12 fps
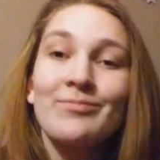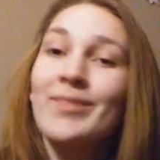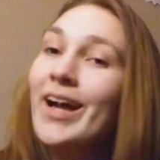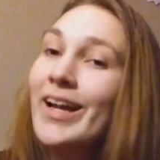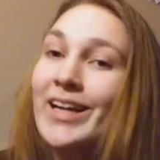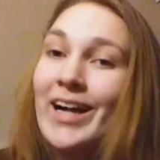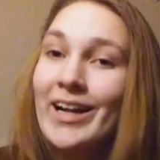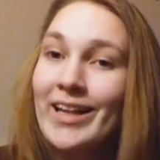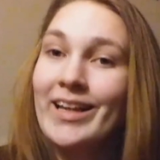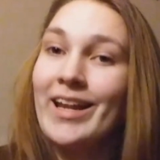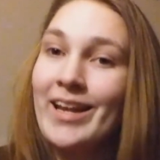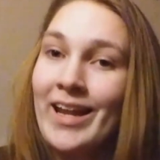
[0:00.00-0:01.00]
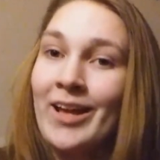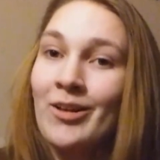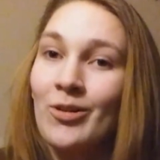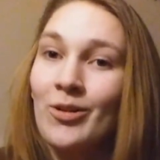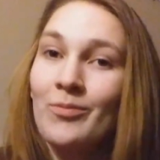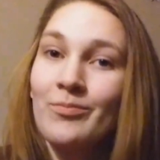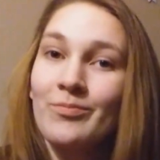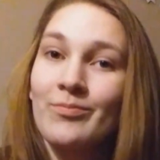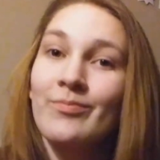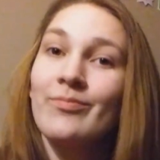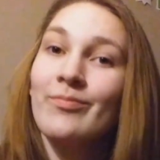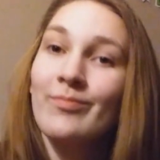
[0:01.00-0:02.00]
I cut at an angle.
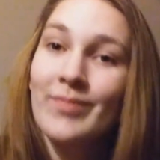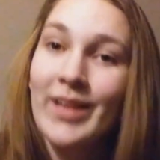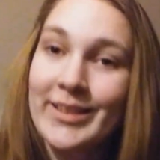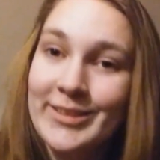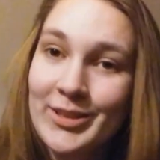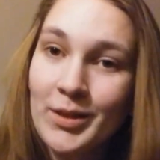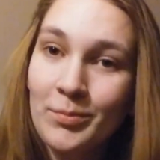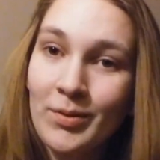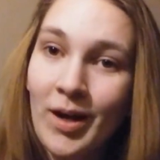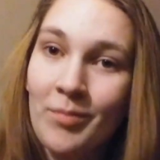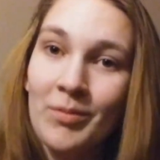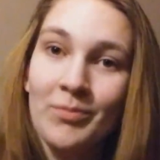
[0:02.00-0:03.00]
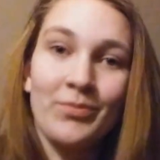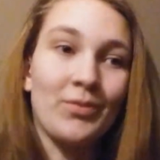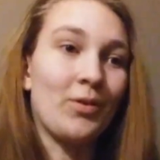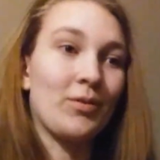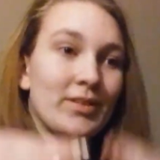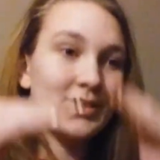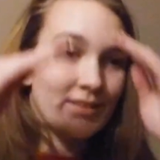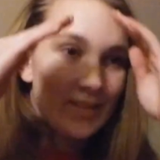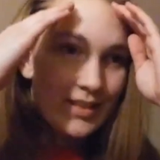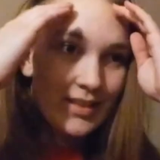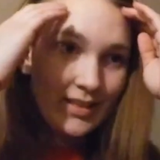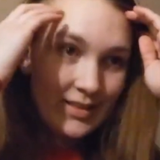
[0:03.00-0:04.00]
That's your problem, folks.
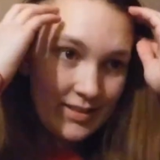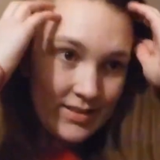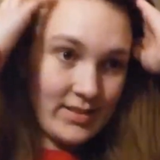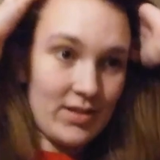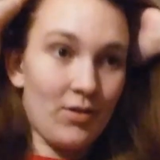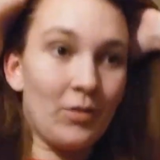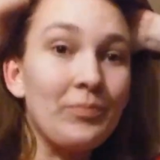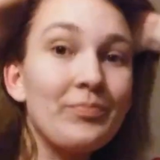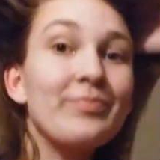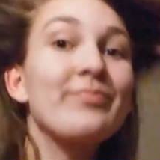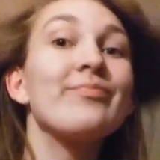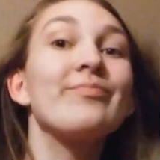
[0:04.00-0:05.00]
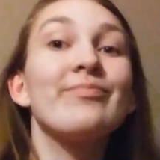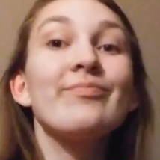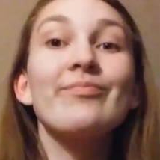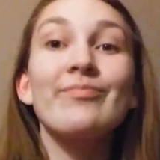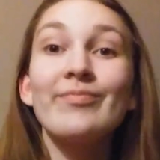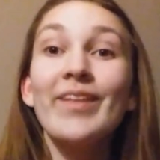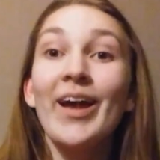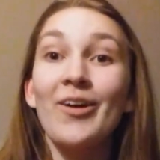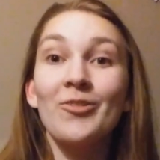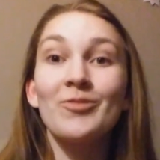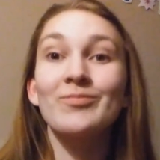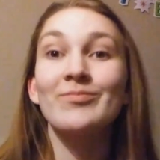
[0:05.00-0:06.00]
So,
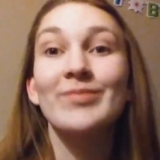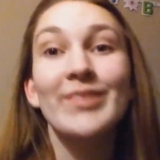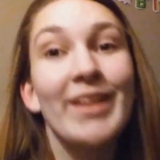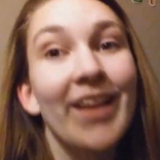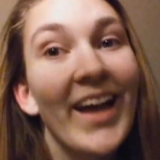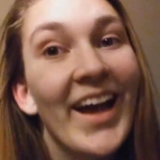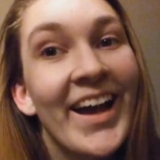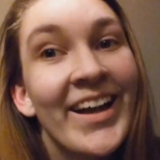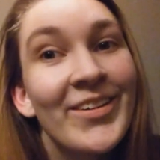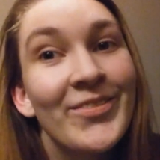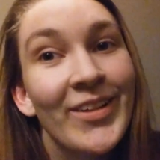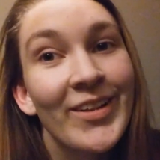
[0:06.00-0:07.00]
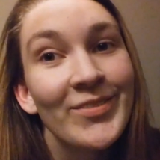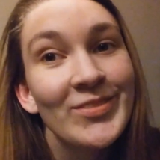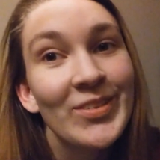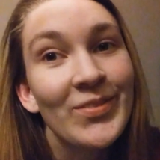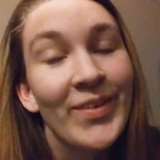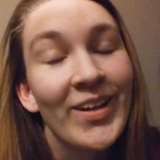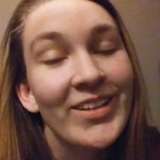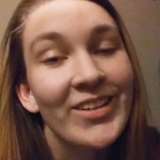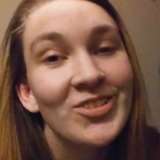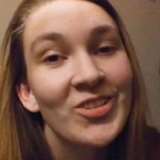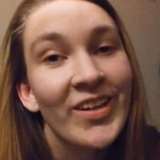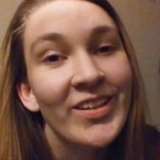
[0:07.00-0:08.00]
now, hi, welcome to Bella
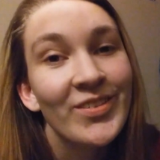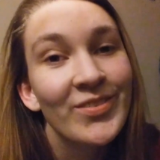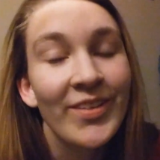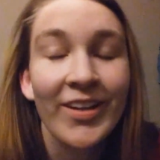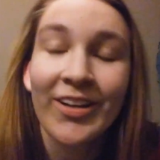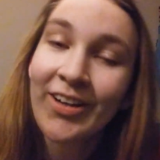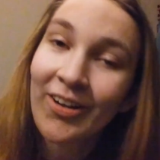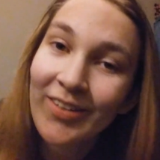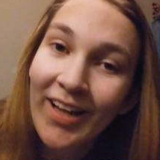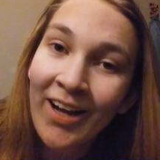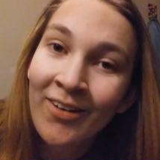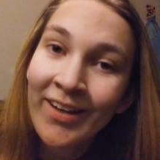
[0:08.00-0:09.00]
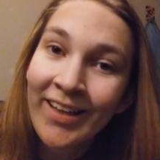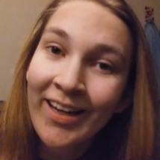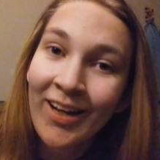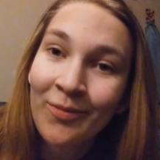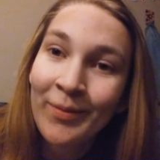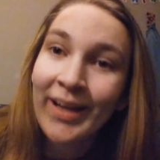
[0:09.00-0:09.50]
trying to figure out how I can have my